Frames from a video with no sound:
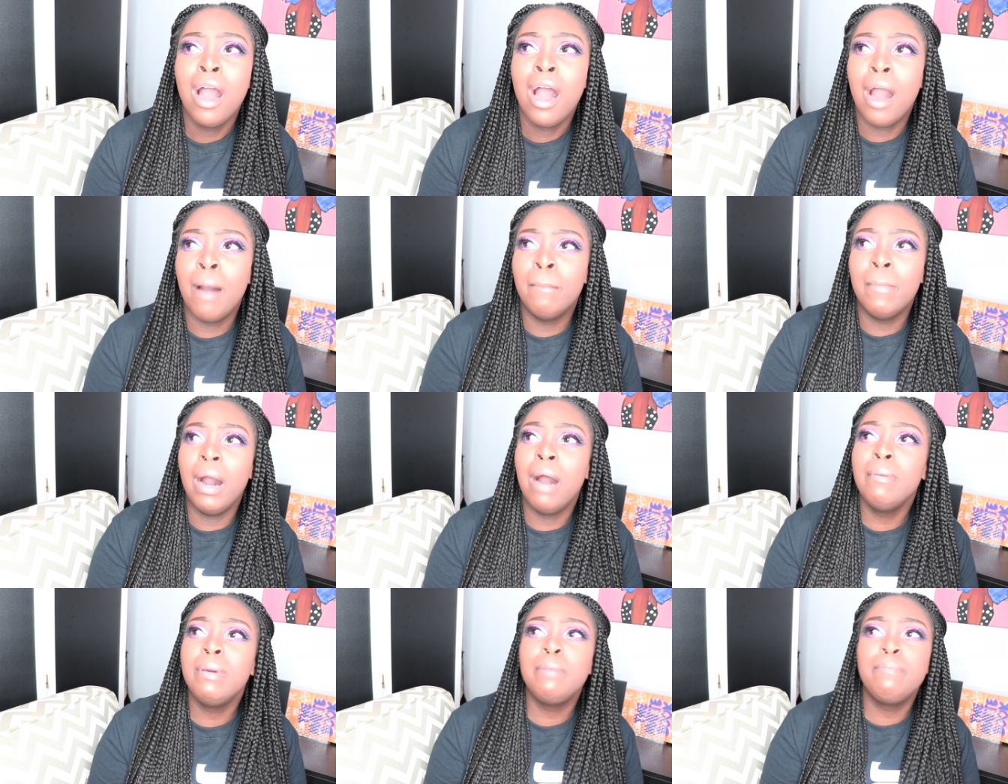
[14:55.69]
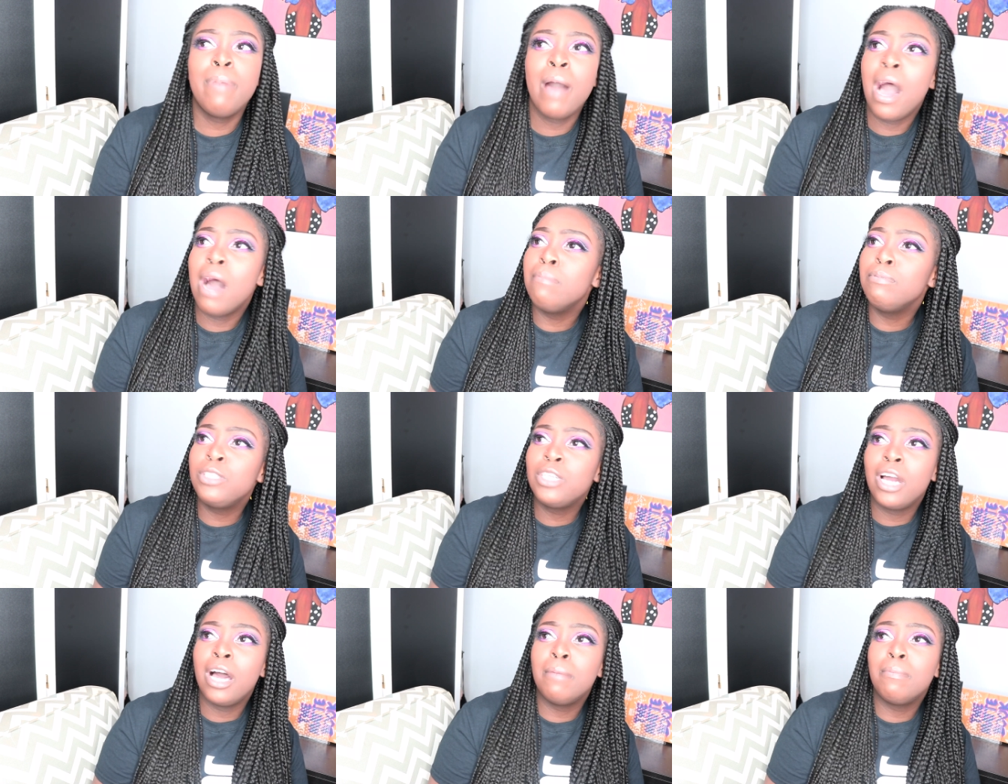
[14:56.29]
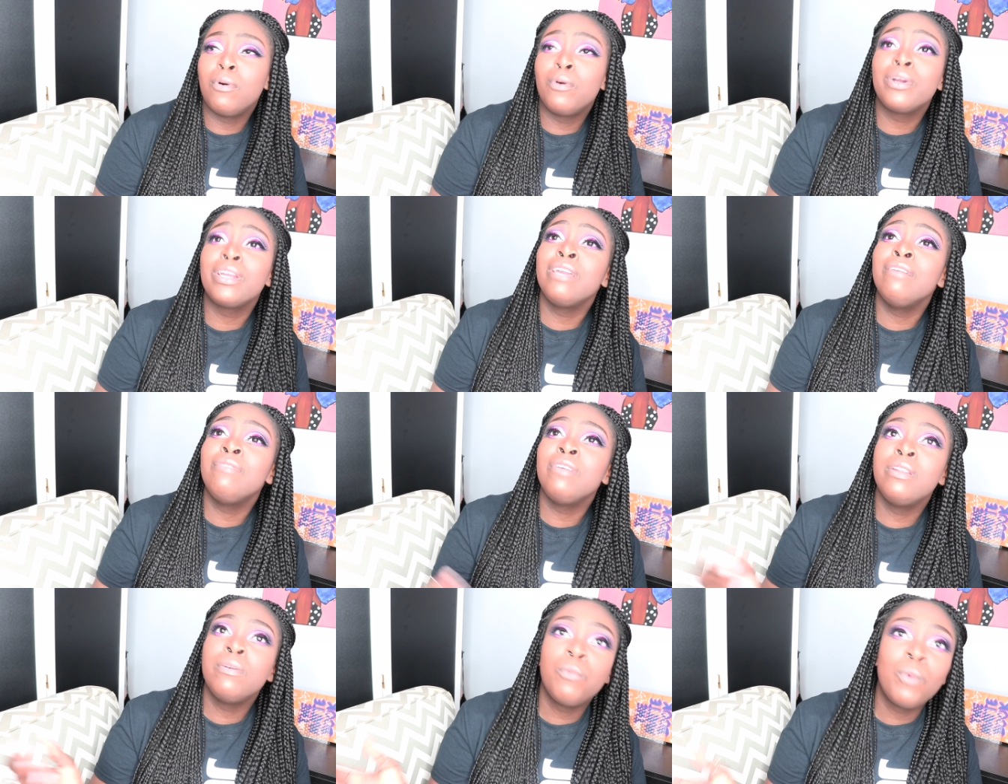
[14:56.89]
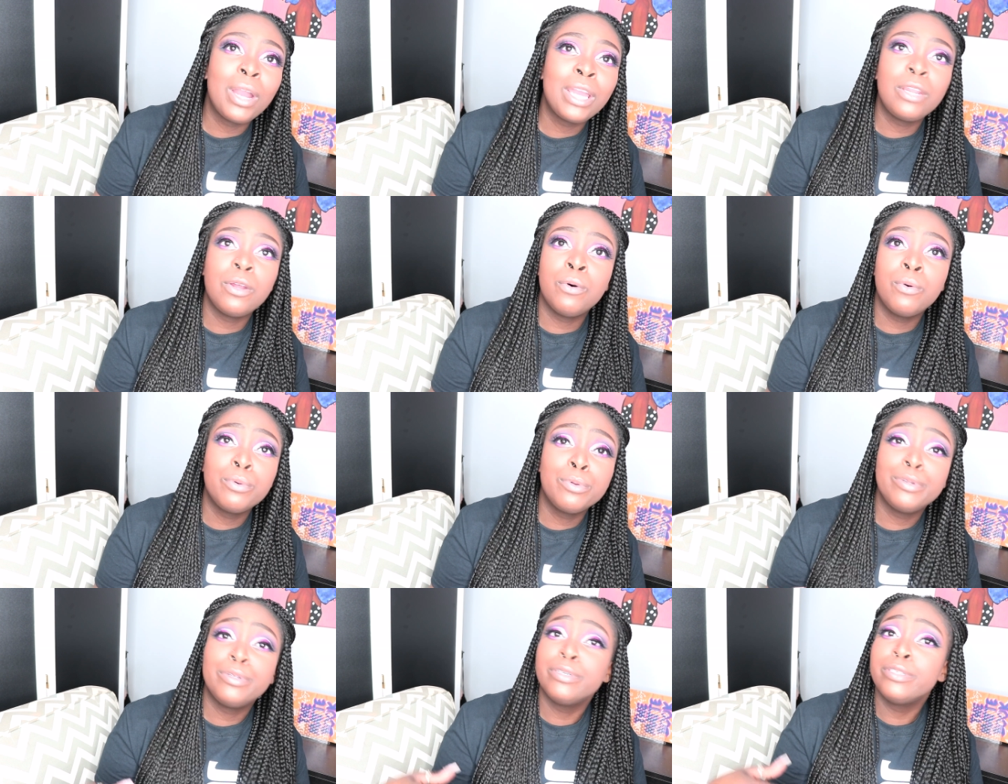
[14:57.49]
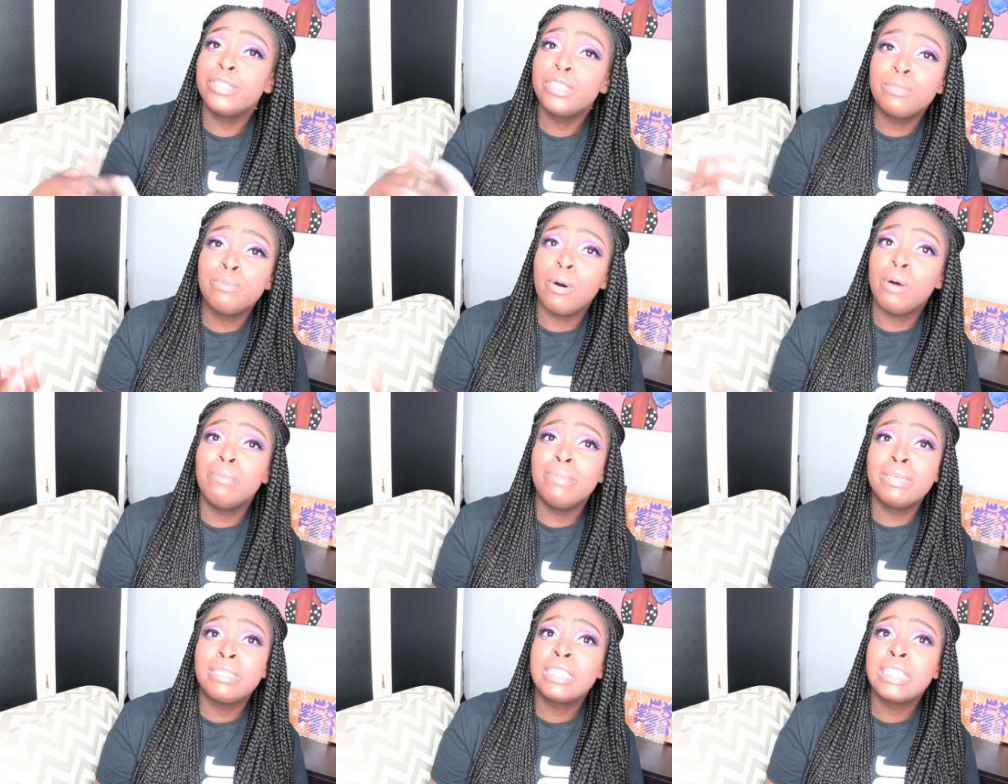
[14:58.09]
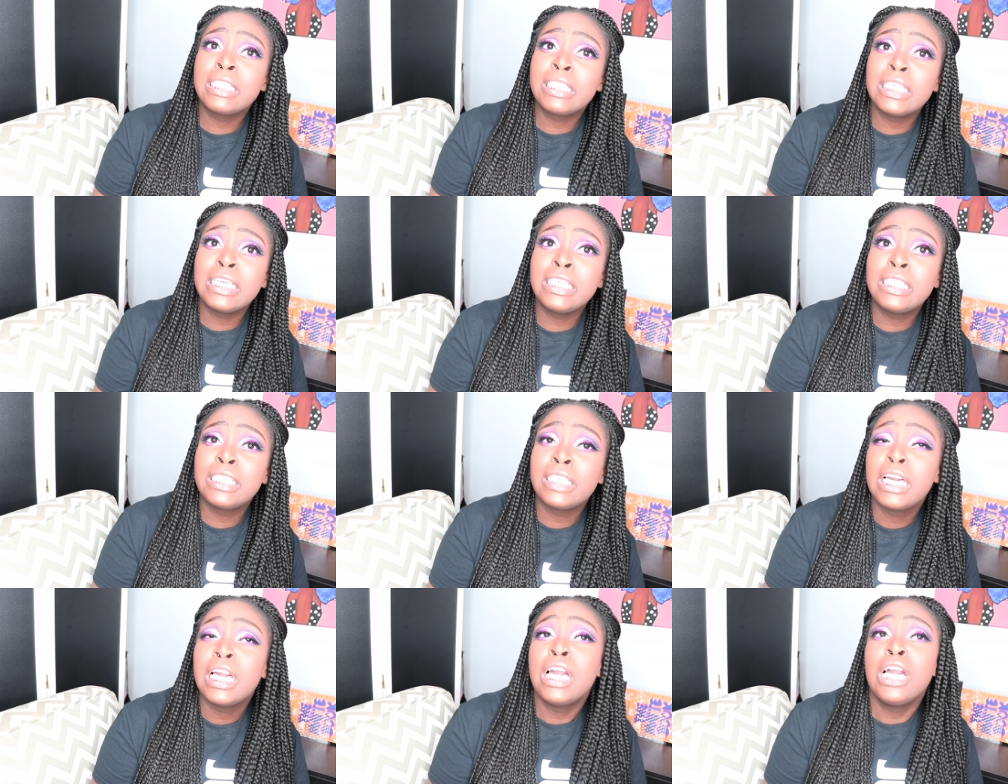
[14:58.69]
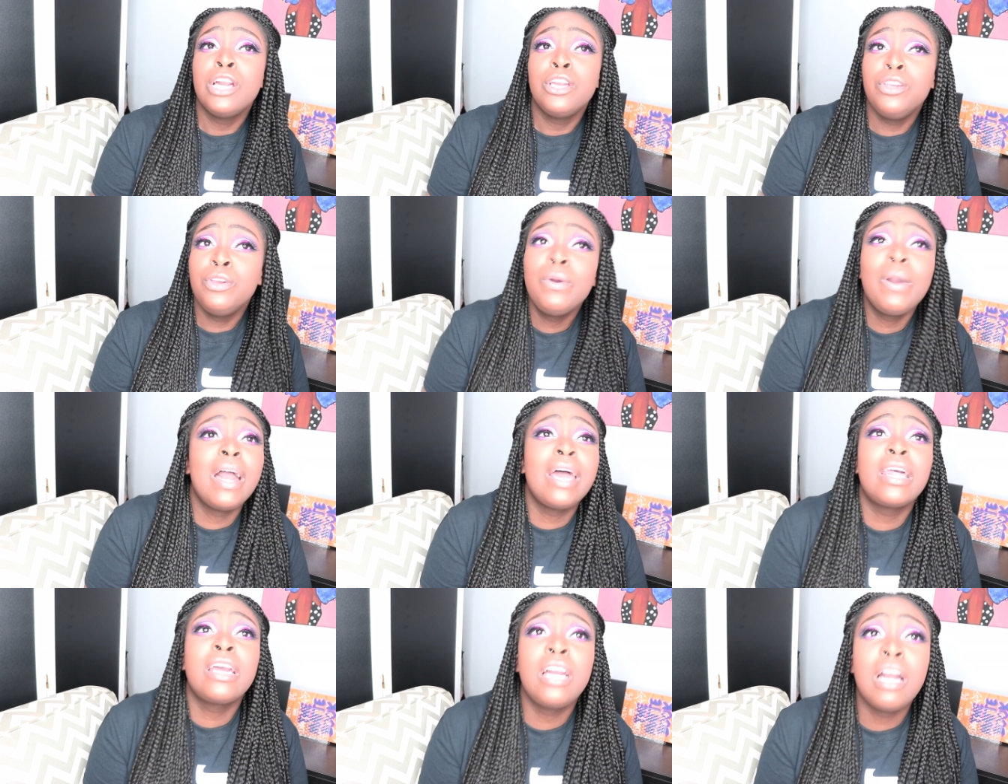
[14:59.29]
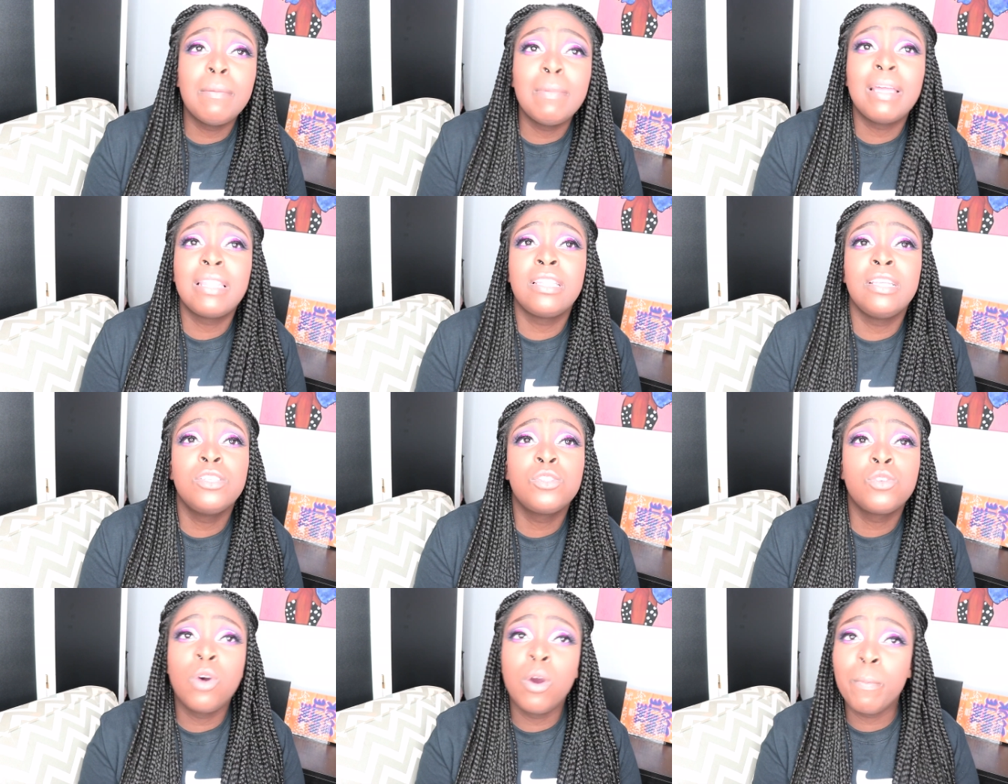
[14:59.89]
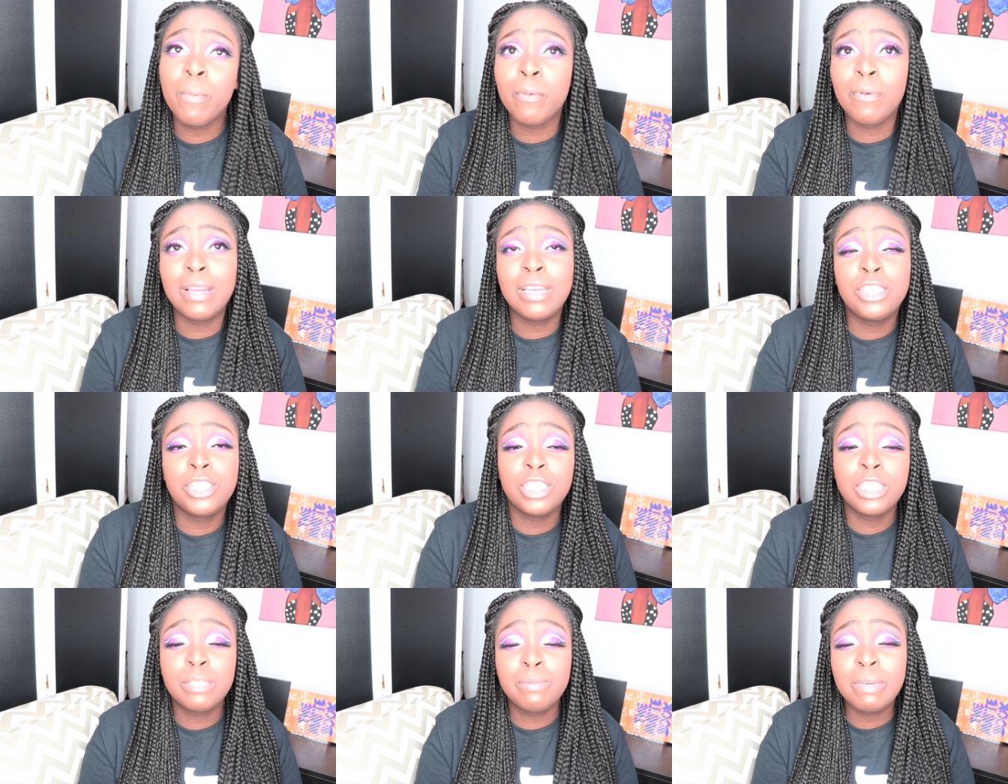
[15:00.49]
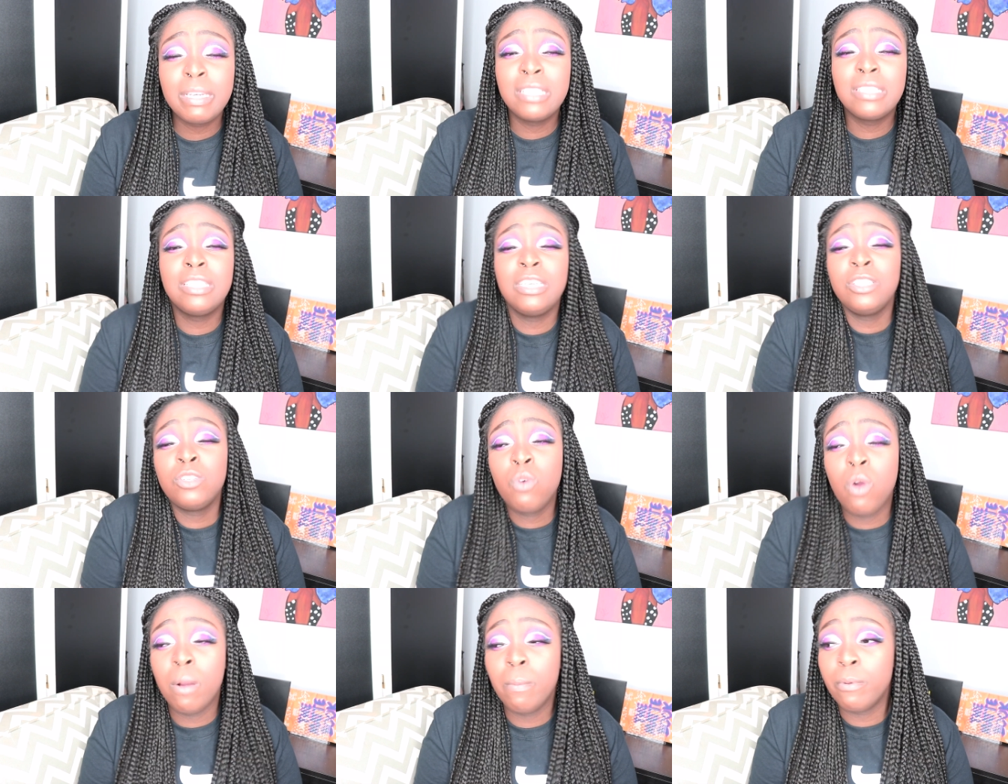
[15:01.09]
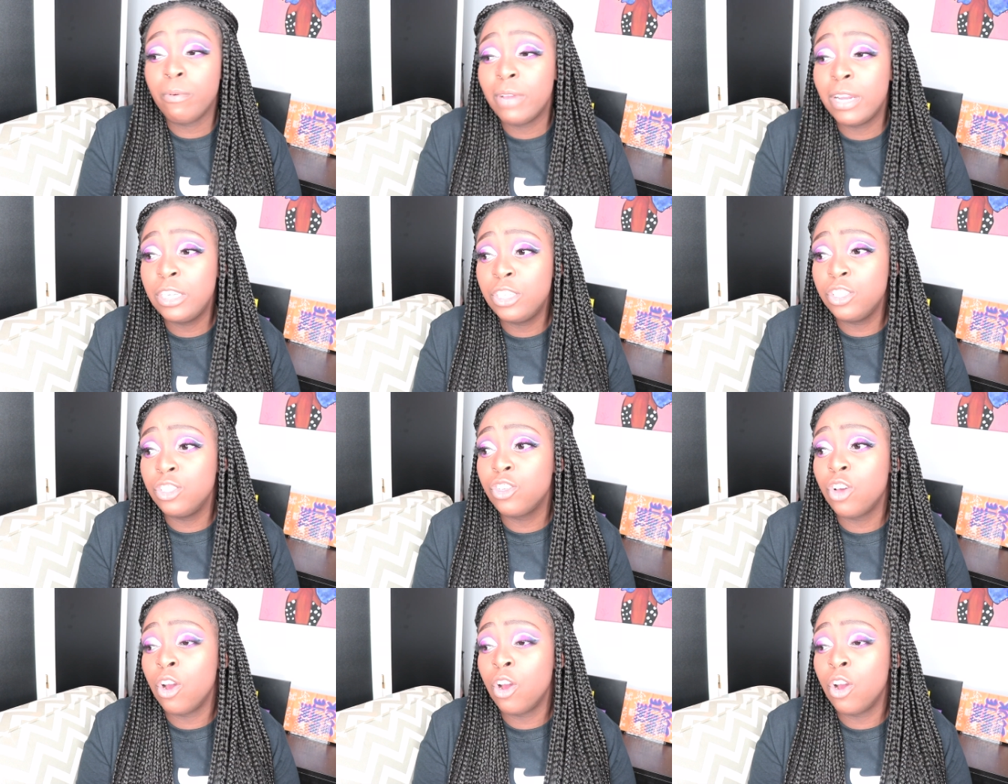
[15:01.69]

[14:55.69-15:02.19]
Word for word: A mom and pop shop or even white owned small businesses. You got to come at these corporations, because these corporations